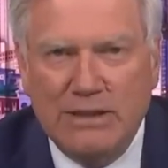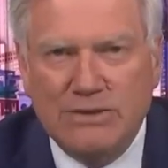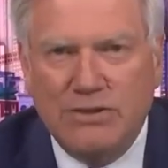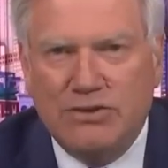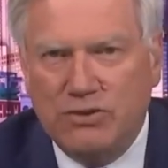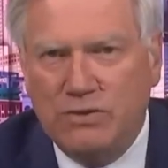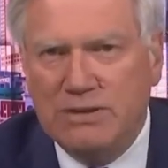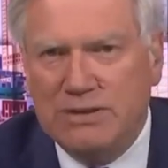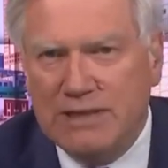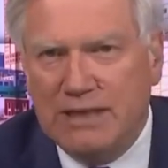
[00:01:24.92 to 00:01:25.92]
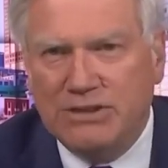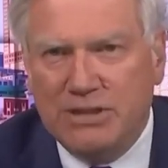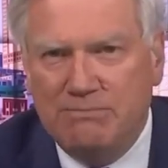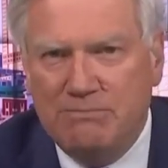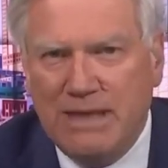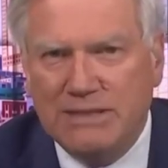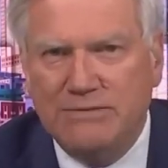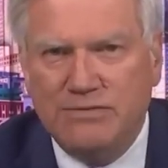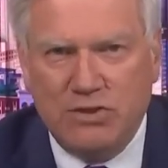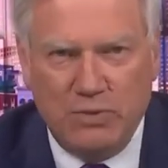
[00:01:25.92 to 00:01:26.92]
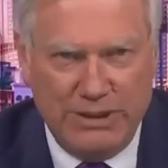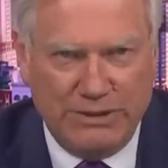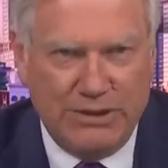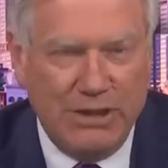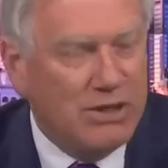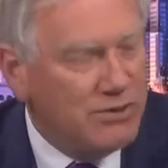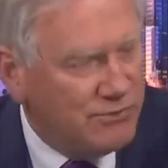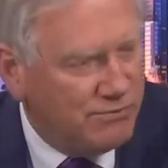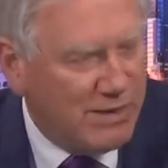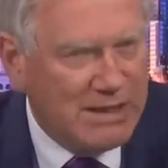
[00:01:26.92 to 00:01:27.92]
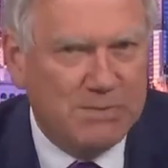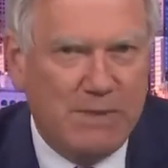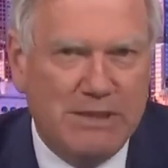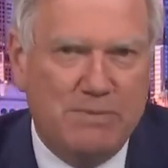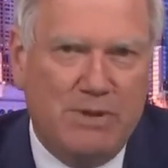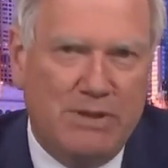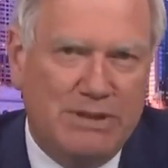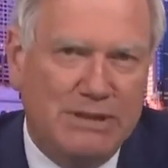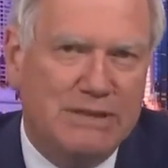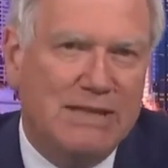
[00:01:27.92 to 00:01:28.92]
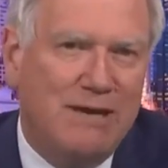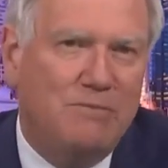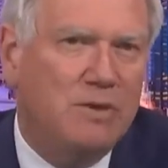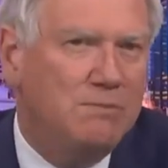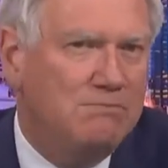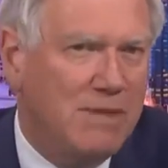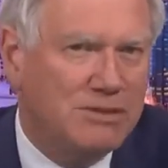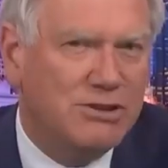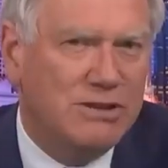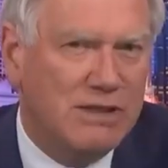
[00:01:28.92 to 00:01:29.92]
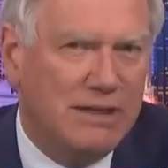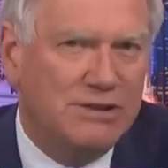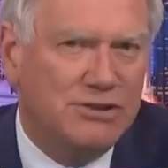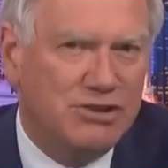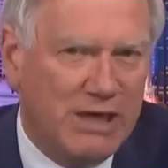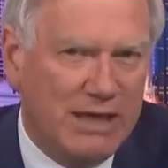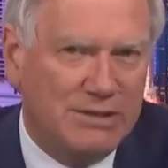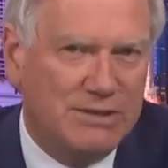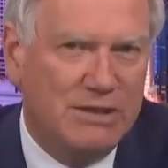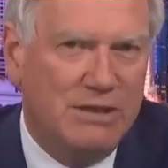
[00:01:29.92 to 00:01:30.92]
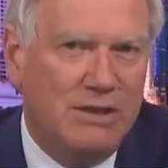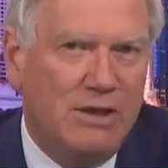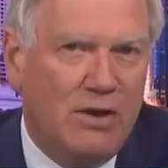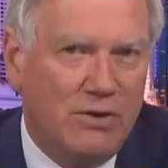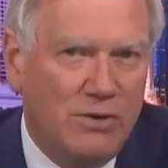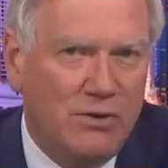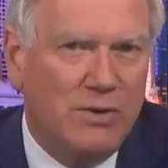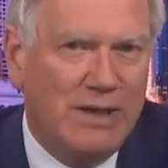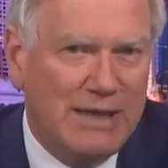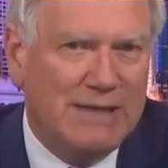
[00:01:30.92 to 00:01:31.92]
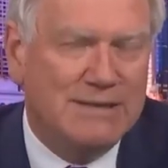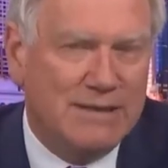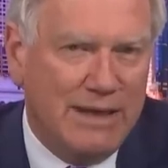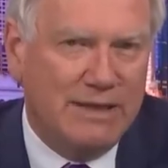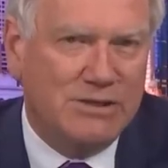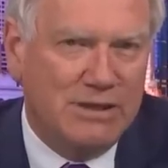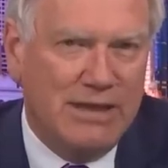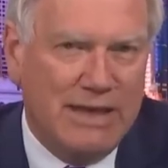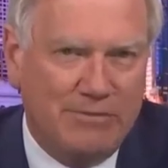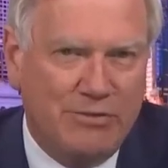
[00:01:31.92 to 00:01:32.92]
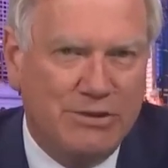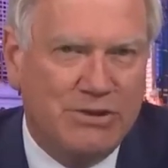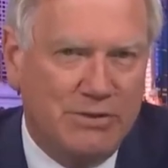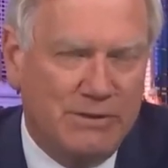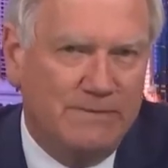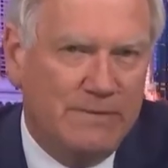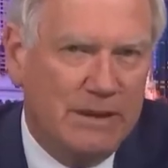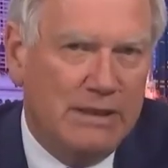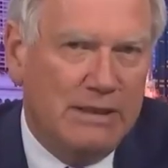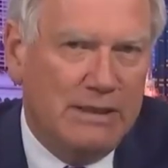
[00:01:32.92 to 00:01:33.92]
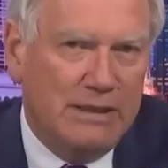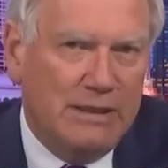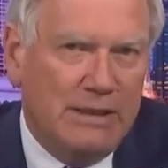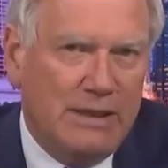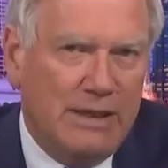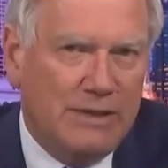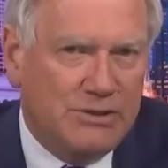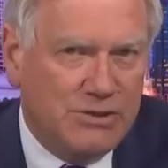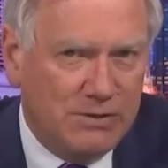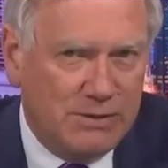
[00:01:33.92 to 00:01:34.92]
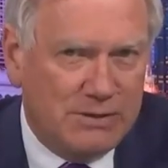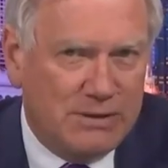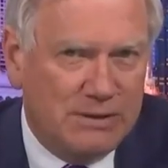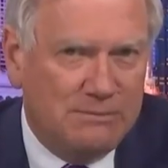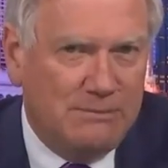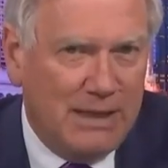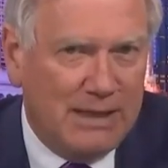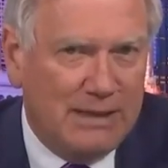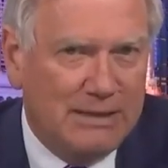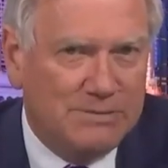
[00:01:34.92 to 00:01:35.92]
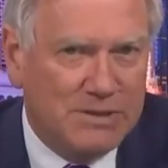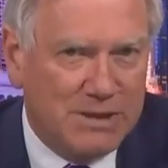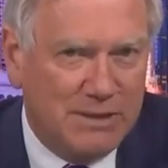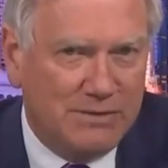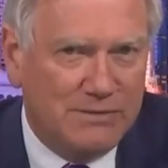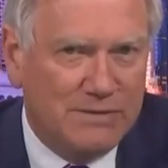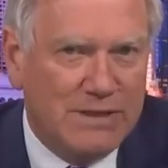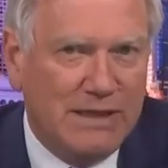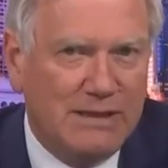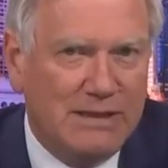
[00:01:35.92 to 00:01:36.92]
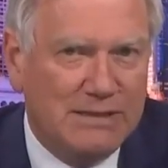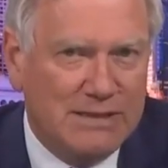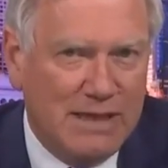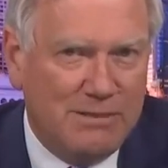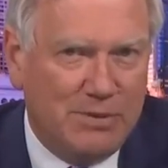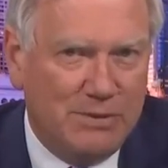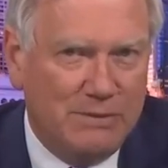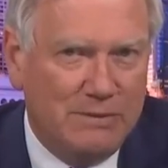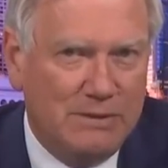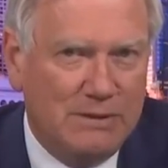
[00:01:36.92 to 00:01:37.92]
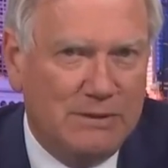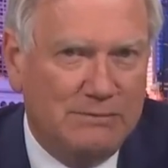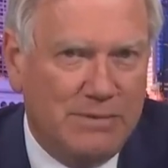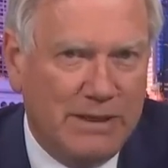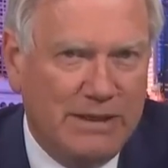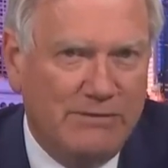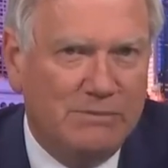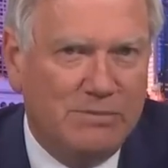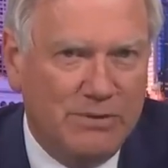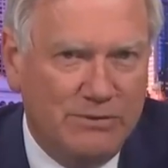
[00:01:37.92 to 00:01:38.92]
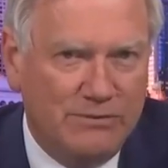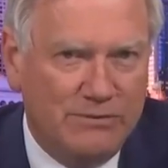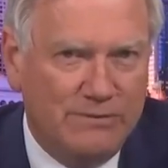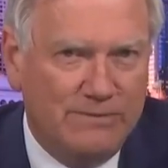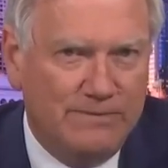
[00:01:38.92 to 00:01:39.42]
So shouldn't such a massive switch to race-based politics come with much tighter checks on who is actually Aboriginal? And shouldn't Maher himself set an example by giving proof?